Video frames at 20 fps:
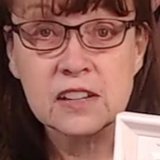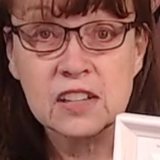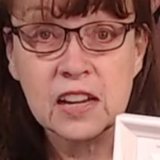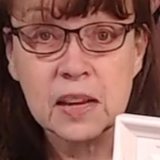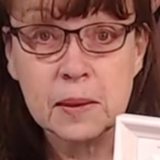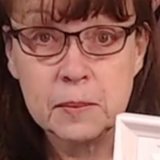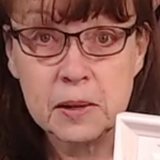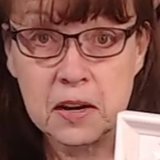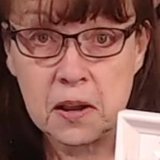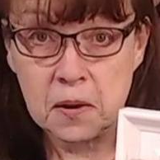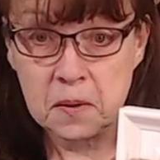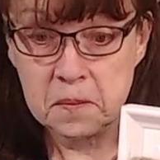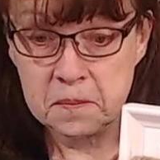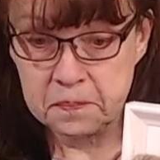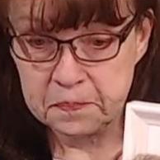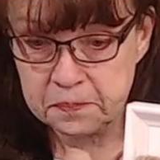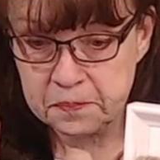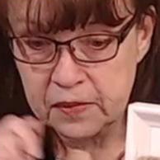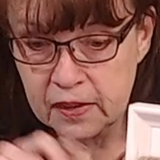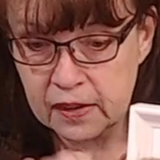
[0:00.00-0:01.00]
let me know.
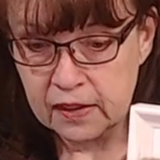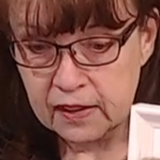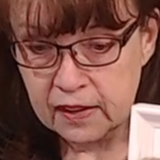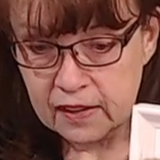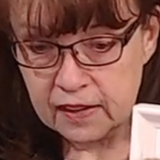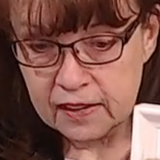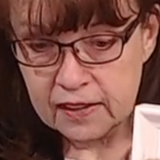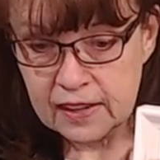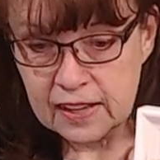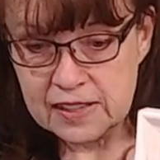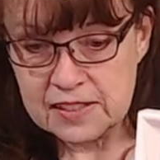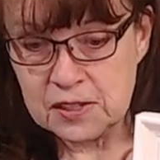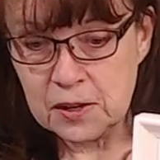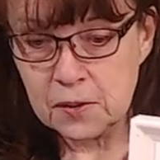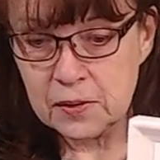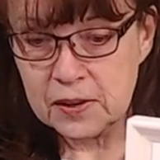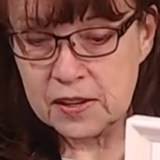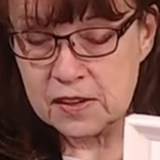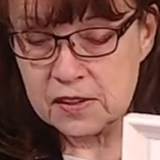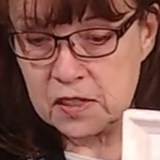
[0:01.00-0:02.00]
Okay, so
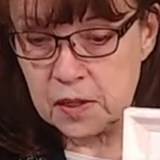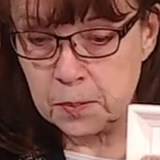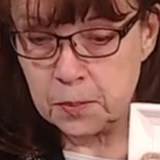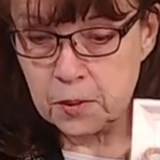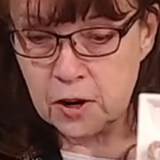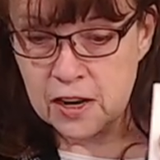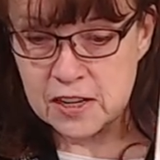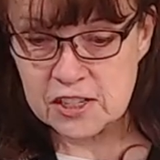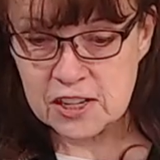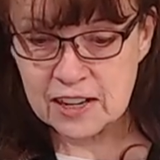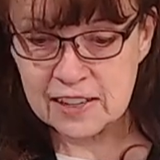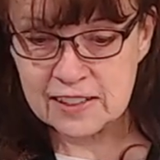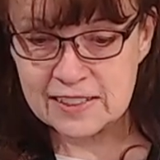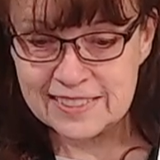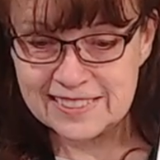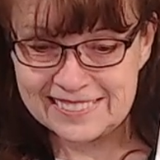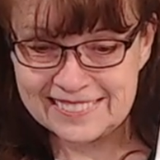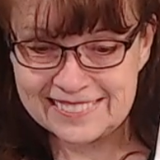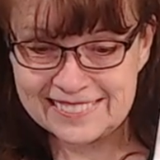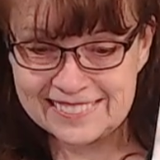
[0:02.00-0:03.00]
here's our project.
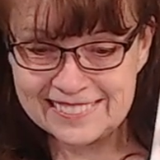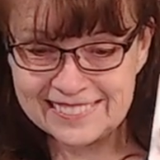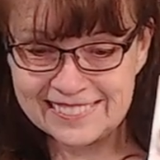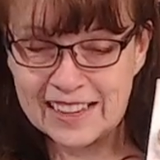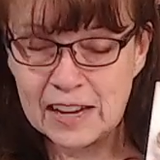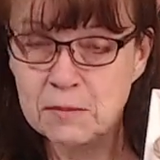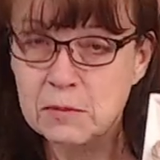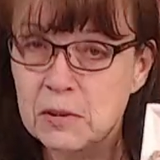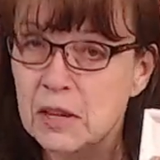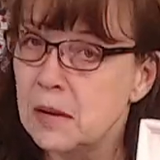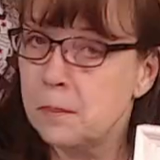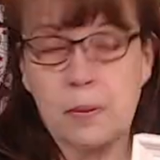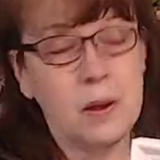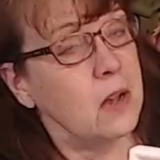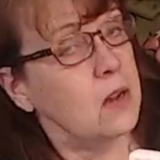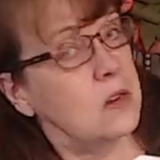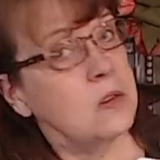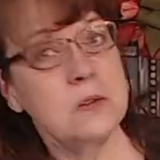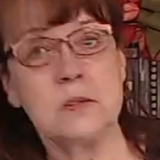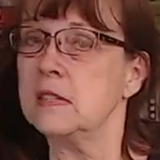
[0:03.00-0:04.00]
I'm going to
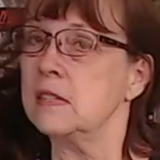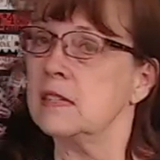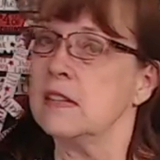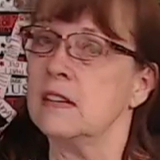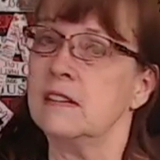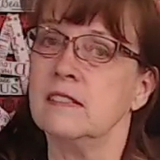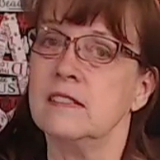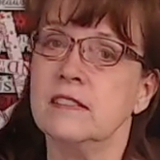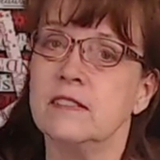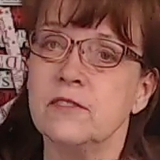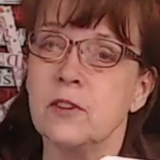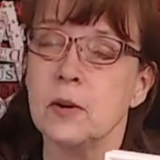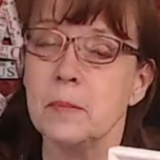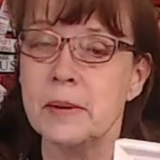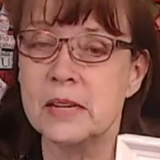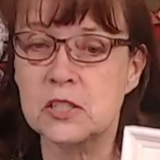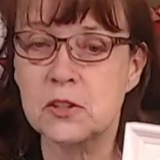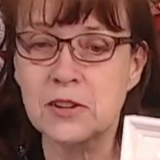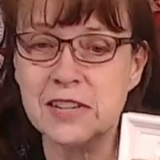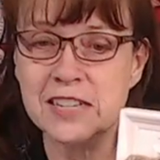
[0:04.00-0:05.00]
pose for my
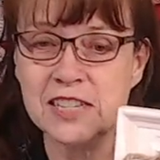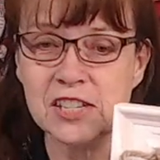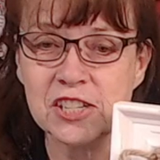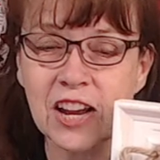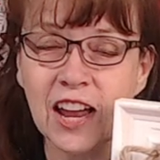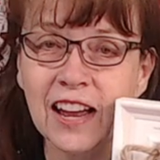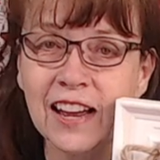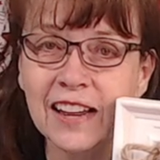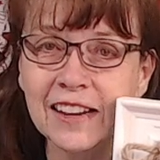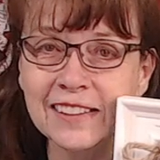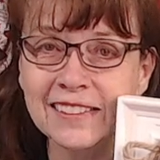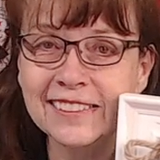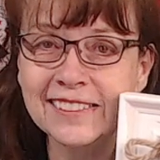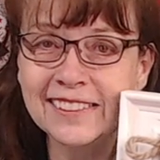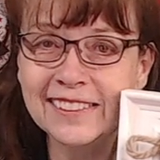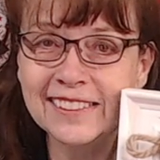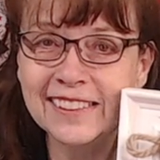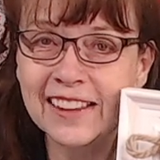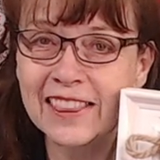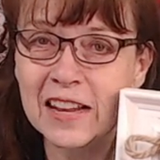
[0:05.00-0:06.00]
screenshot,
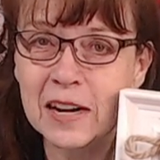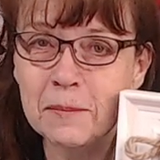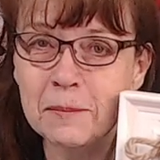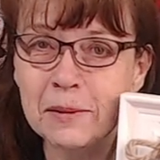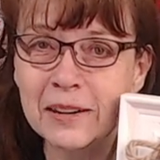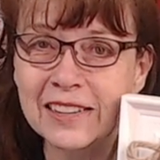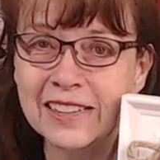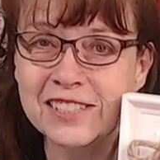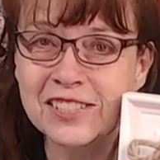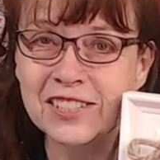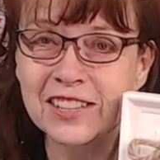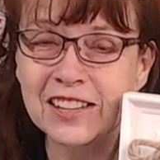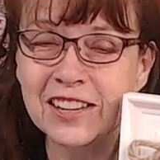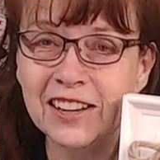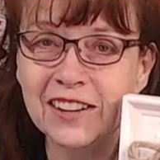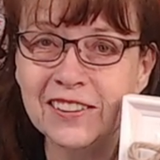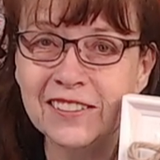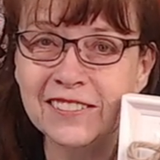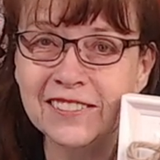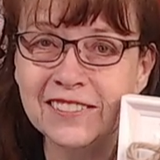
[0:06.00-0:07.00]
and then I'm going to let you
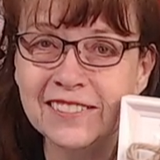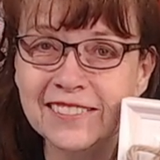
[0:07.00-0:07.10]
go.